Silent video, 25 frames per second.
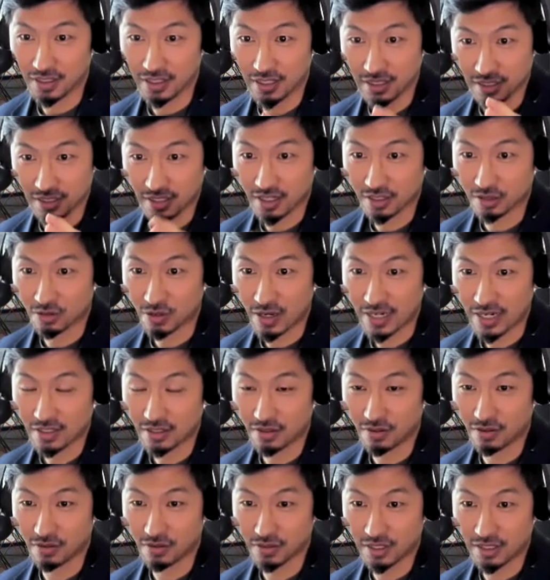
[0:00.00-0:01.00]
It's a
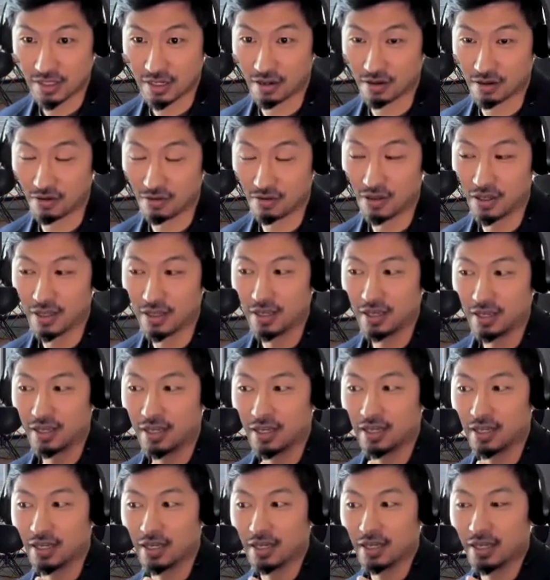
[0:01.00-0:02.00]
contractile cell.
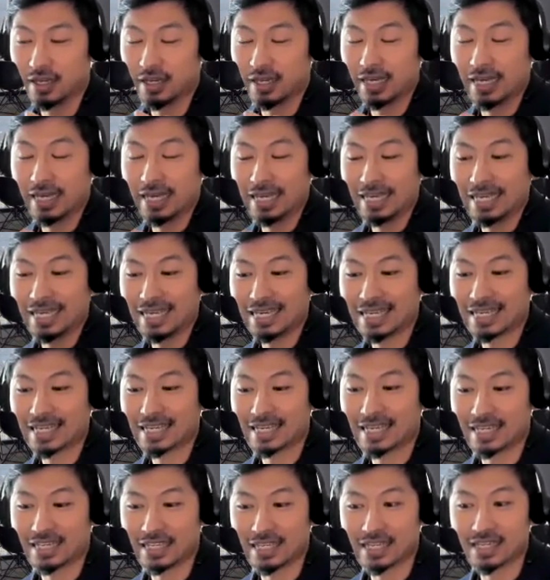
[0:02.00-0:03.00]
It
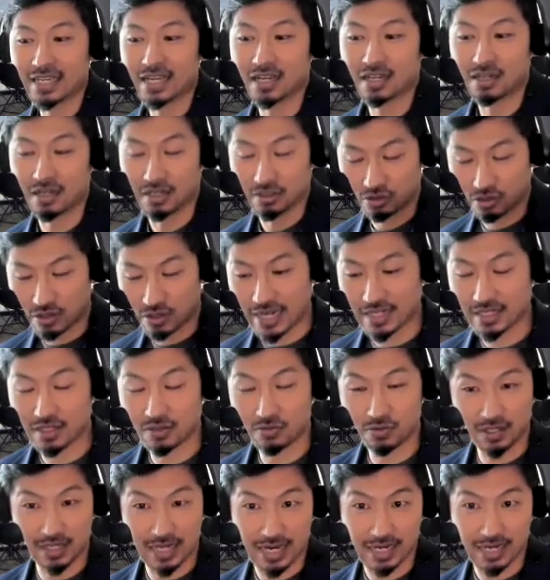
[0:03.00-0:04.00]
can contract
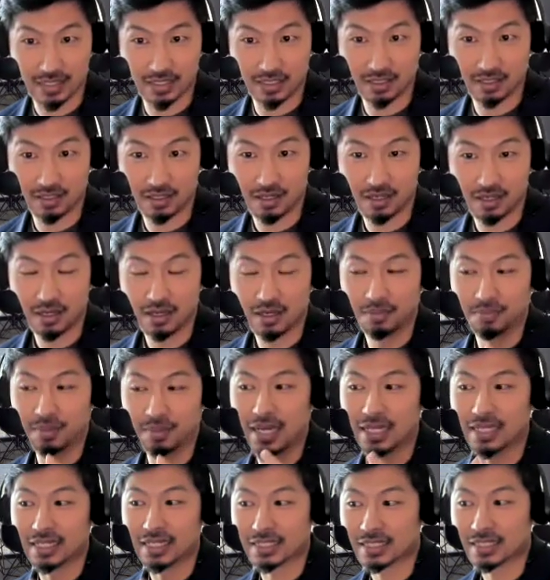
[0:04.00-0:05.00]
and relax,
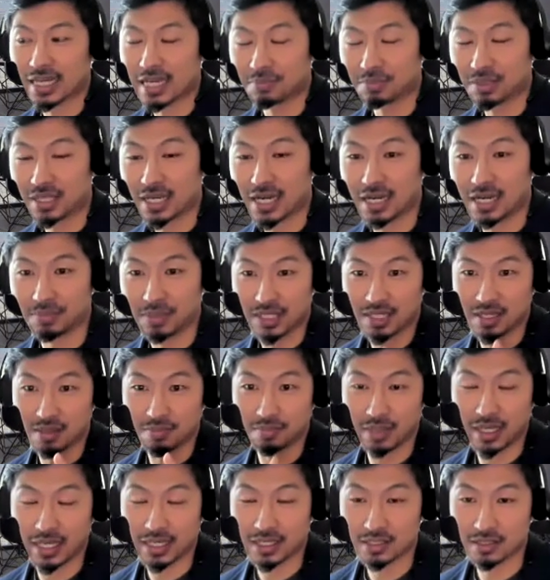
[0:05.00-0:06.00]
but at the same time, it
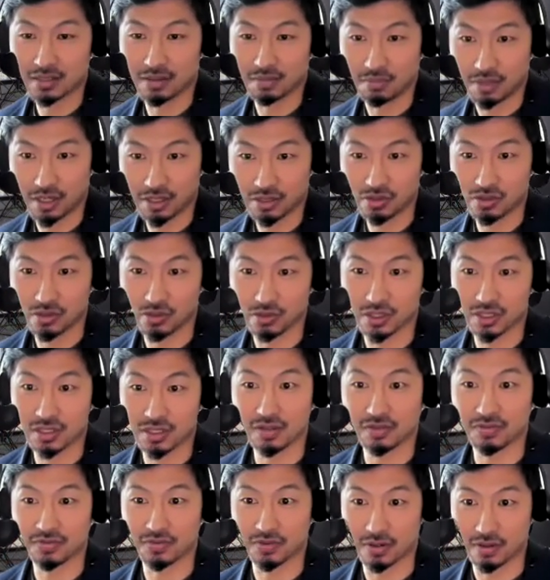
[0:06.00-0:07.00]
can make the muscle
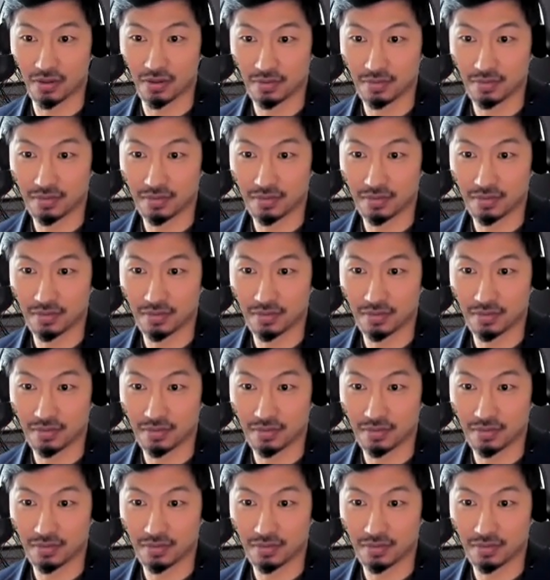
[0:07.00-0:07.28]
stiffer.